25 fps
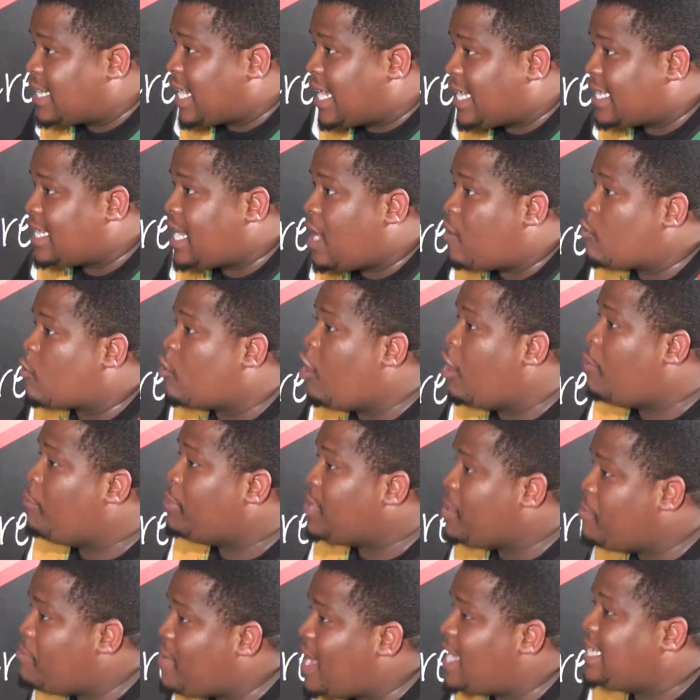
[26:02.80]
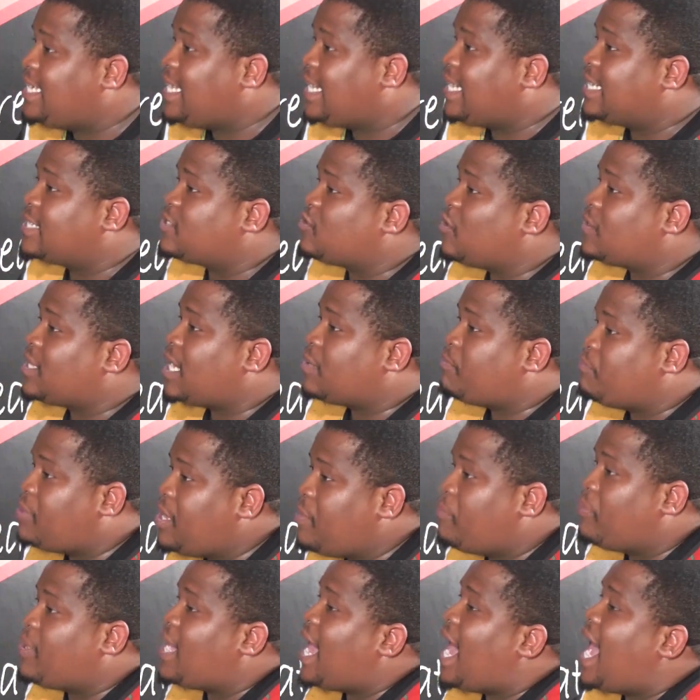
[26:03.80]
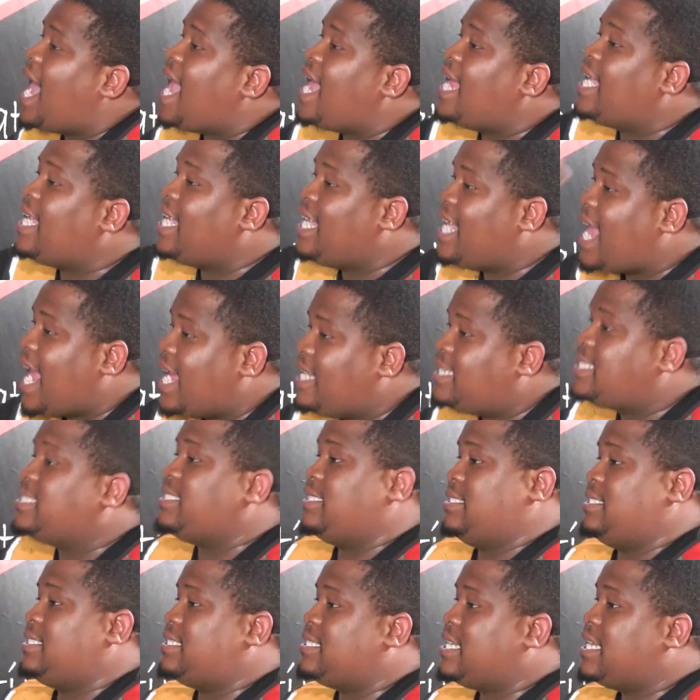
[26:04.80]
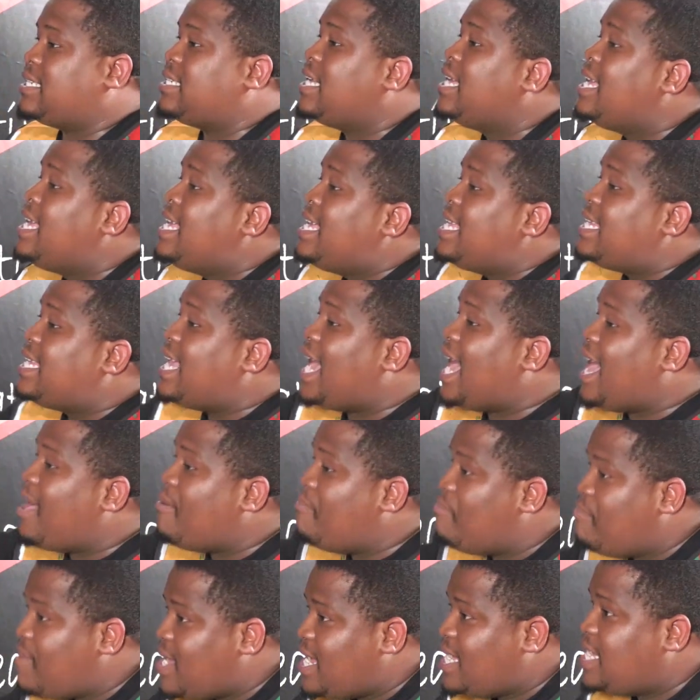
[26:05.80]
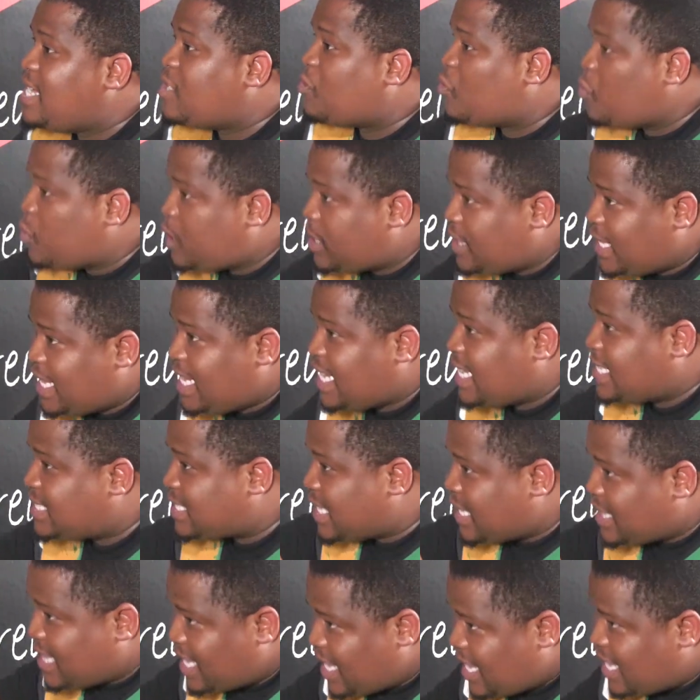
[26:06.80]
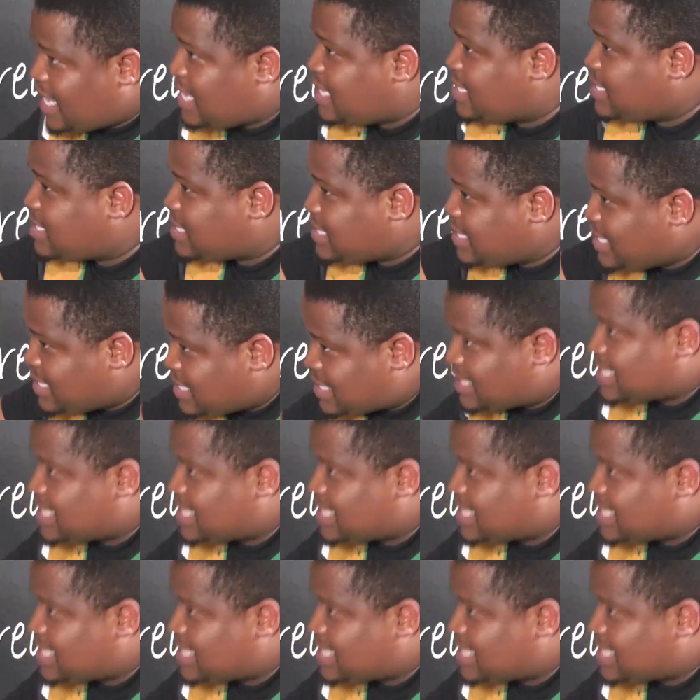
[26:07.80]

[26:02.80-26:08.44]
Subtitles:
right now complimenting it so that people are enlightened that there are many good things that the ANC has